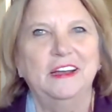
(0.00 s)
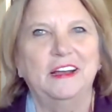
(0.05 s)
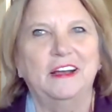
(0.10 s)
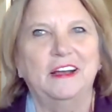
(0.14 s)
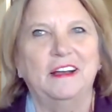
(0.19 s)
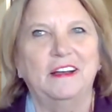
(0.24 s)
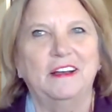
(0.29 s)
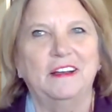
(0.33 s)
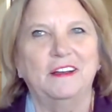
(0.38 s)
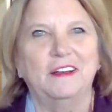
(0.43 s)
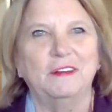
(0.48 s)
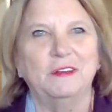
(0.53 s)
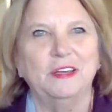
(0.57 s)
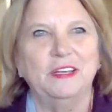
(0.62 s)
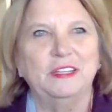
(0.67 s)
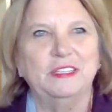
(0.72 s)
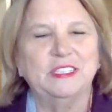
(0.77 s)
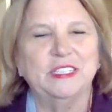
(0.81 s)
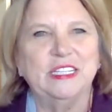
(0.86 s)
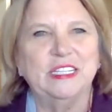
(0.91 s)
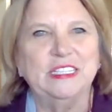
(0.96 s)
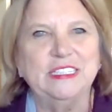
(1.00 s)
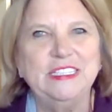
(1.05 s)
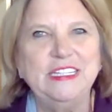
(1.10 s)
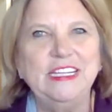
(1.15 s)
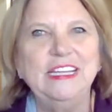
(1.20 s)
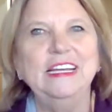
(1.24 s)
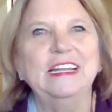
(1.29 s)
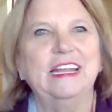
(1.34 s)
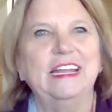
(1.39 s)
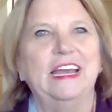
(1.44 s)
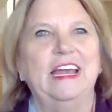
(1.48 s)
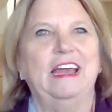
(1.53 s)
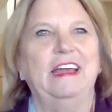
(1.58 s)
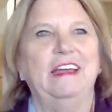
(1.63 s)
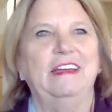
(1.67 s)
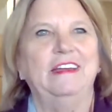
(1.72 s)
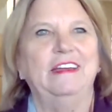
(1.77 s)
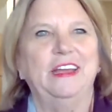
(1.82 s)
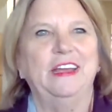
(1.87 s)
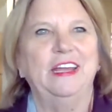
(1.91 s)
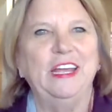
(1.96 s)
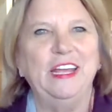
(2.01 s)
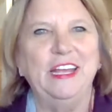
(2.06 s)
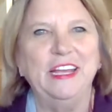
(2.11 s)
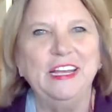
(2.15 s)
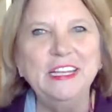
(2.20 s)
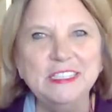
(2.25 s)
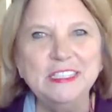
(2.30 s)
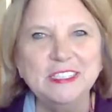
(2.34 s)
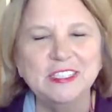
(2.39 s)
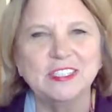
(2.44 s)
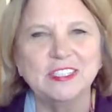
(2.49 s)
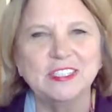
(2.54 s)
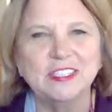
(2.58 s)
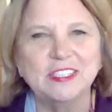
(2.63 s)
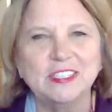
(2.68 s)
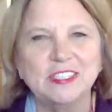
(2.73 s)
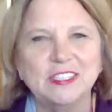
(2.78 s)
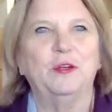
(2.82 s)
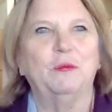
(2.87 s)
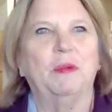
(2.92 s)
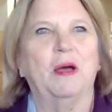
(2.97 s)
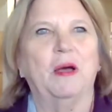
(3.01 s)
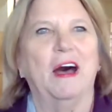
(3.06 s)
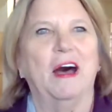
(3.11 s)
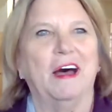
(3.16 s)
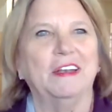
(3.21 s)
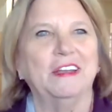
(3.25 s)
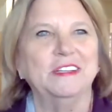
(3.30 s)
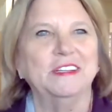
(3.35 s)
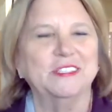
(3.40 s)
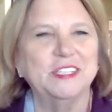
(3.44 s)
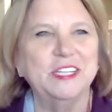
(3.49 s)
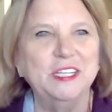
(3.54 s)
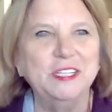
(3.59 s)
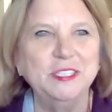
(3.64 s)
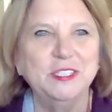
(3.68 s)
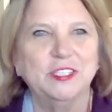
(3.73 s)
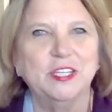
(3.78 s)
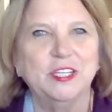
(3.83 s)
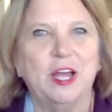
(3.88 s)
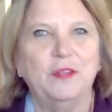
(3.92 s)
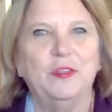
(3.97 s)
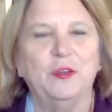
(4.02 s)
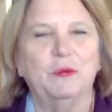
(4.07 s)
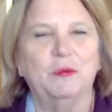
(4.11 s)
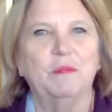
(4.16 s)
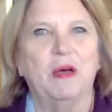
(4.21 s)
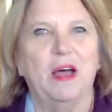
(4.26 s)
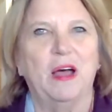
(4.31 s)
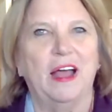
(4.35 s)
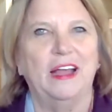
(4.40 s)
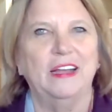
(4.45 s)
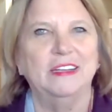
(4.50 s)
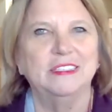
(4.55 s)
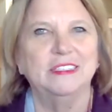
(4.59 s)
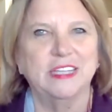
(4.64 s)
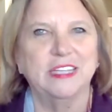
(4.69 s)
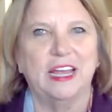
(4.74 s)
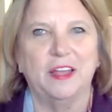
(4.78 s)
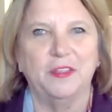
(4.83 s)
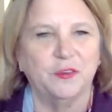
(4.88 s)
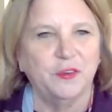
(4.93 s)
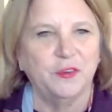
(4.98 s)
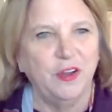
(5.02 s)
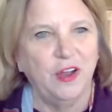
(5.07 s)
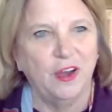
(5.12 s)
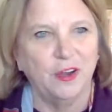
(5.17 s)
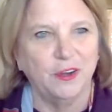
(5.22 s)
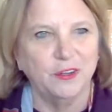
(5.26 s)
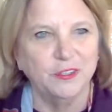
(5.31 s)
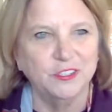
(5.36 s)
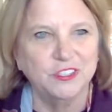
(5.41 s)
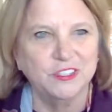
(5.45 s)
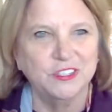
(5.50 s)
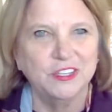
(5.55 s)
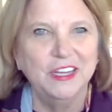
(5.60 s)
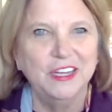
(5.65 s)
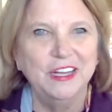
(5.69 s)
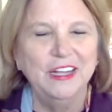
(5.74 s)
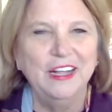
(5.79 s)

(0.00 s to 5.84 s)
it's the DNA inside their bodies, inside their minds and their hearts